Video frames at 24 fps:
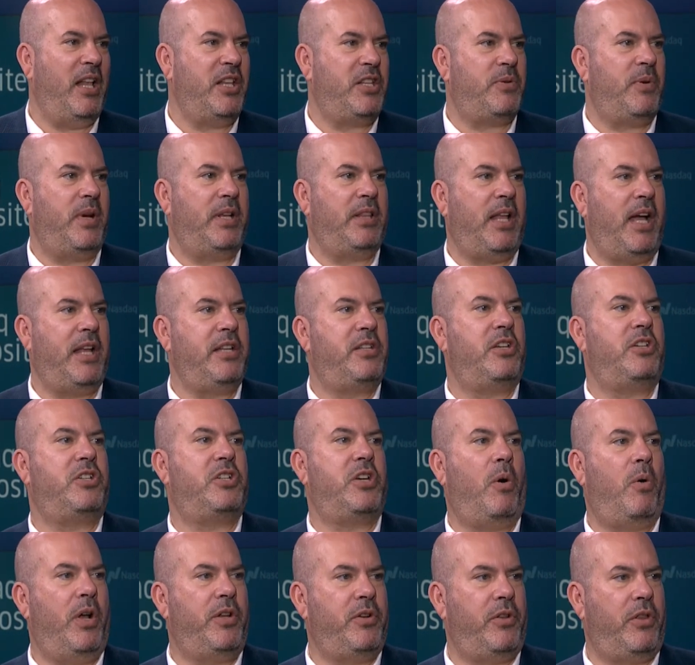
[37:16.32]
And so I'd like to
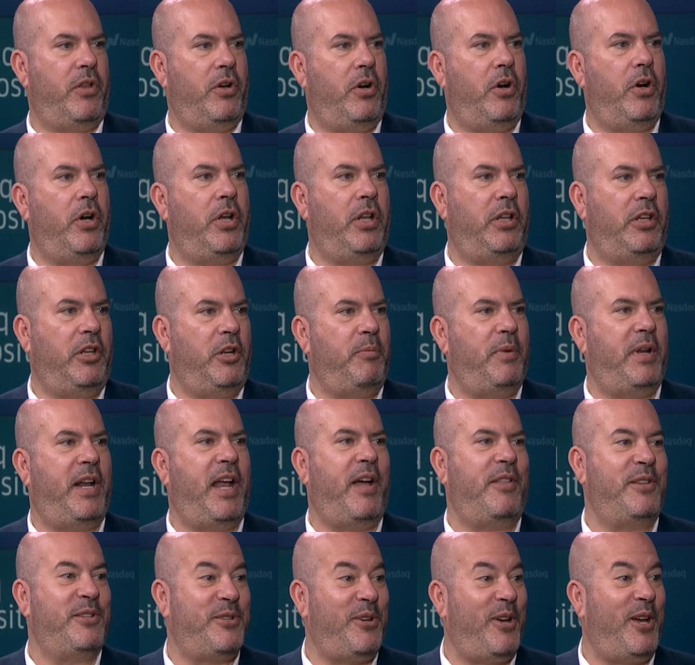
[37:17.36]
show under the hood a little bit
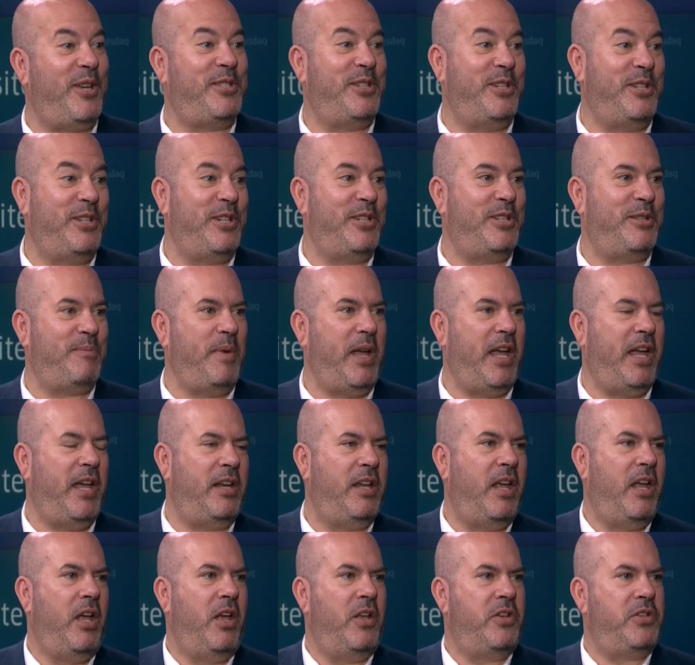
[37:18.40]
how the sausage is made
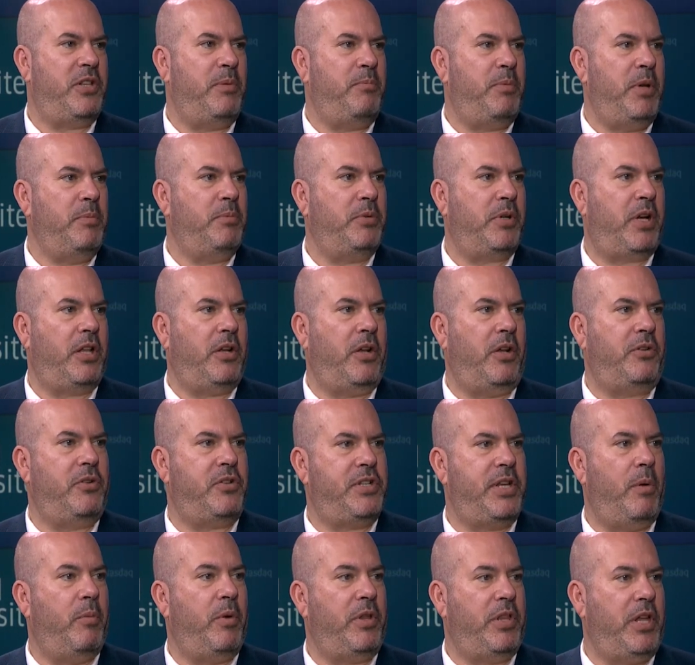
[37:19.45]
so that people can
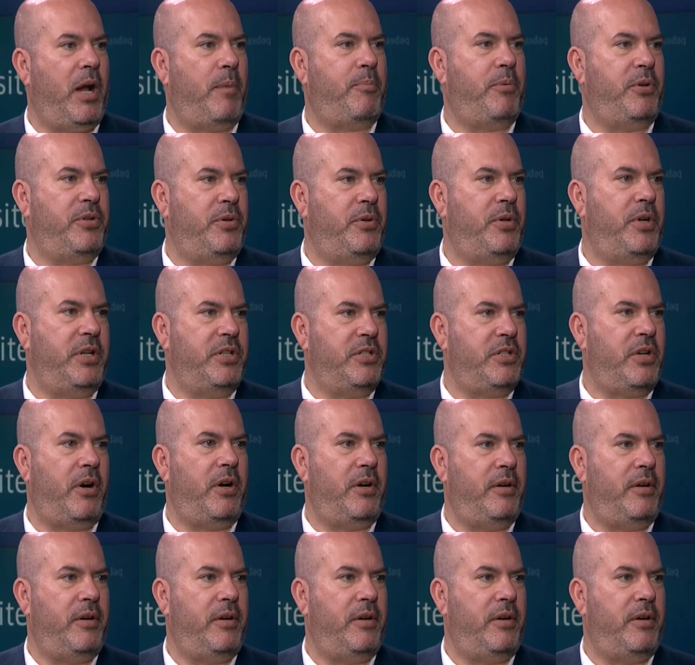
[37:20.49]
understand where the opportunities are.